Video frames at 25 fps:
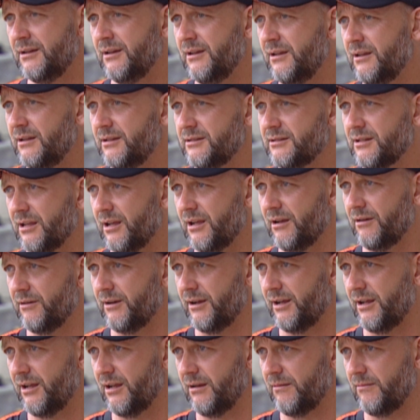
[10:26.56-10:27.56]

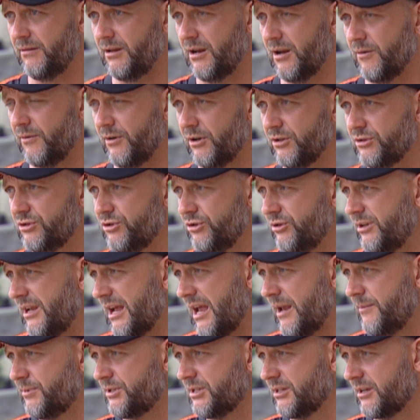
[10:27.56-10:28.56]
So we've got 2
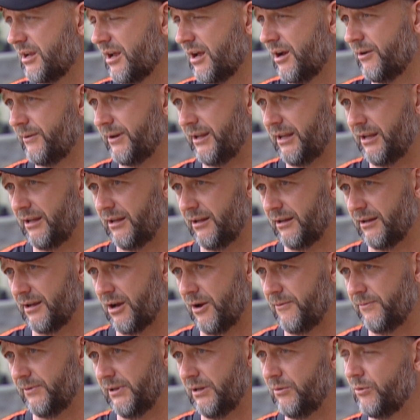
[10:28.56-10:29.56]
games to go here.
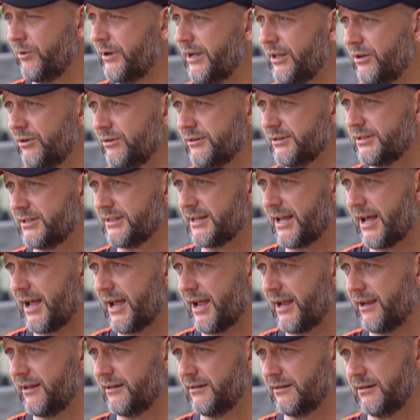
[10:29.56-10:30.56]
Hopefully we'll get on
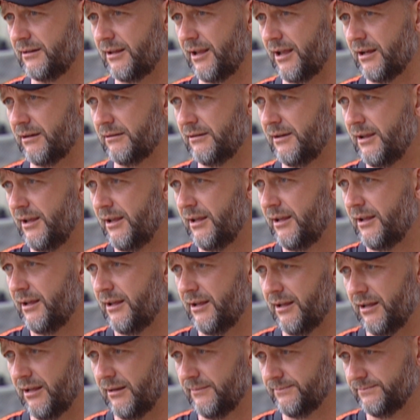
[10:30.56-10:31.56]
today and
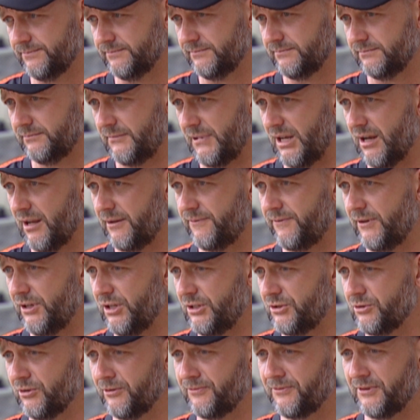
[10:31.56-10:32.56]
our
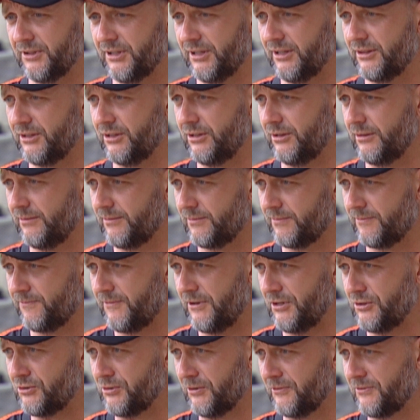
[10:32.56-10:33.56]
finish
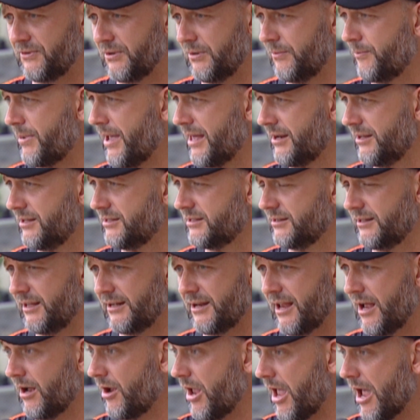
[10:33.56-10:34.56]
off the batters, and
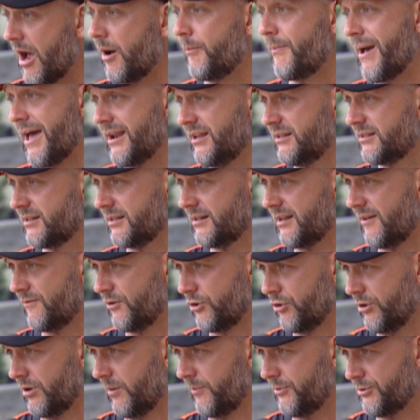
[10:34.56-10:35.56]
then our batters can have a
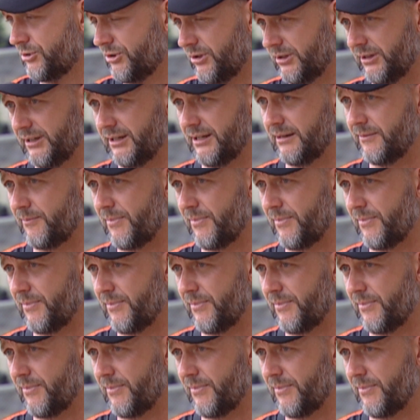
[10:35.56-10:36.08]
good opportunity to